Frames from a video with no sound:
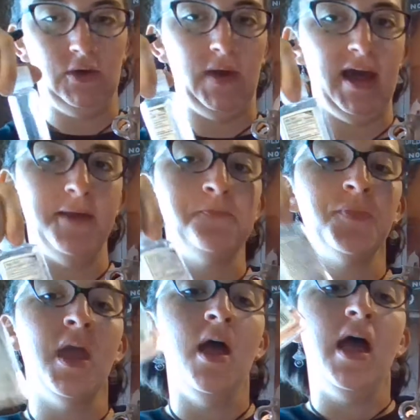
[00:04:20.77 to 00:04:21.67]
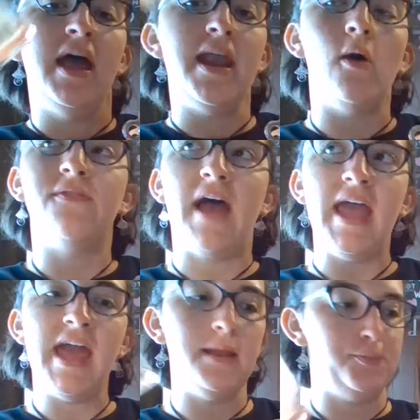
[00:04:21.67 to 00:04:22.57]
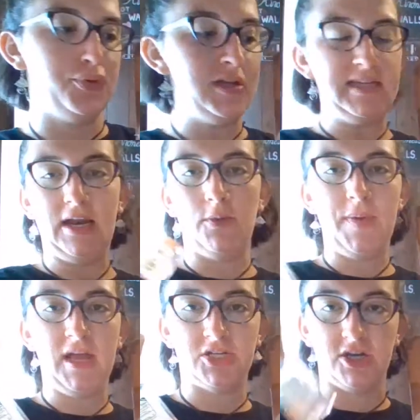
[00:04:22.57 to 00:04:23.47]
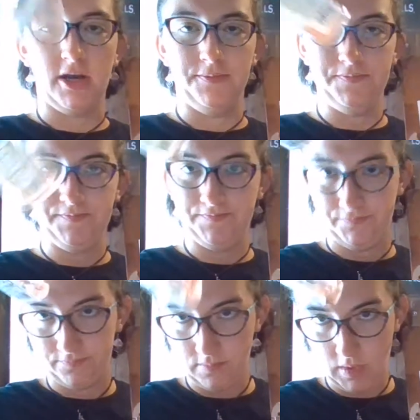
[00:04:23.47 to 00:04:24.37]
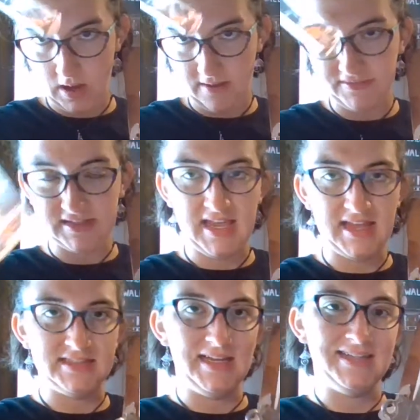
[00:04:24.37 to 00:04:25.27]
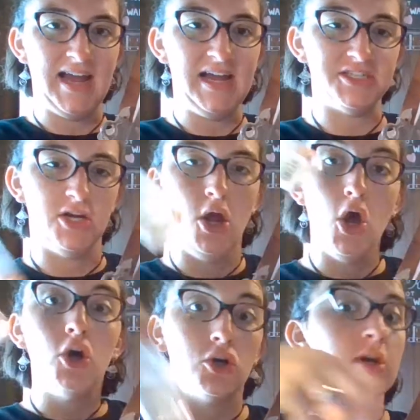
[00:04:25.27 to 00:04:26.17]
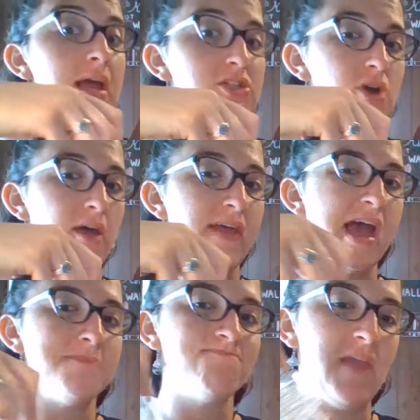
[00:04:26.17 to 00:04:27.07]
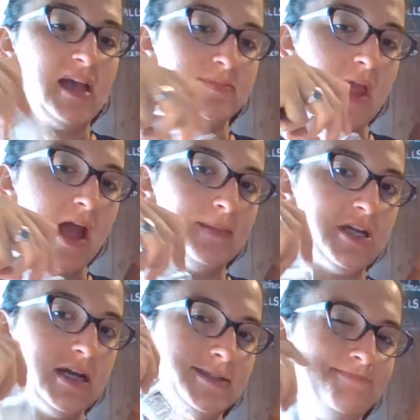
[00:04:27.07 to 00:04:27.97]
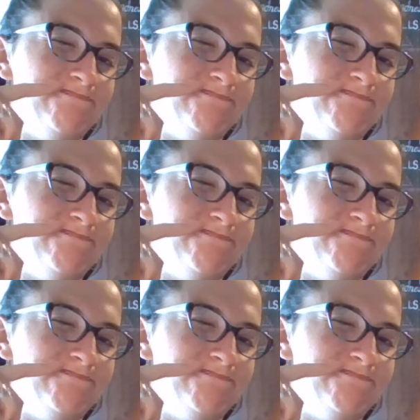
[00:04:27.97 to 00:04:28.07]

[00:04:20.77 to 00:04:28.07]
okay? Now, if I had printed out a picture of this hand sanitizer, could I draw that as my object?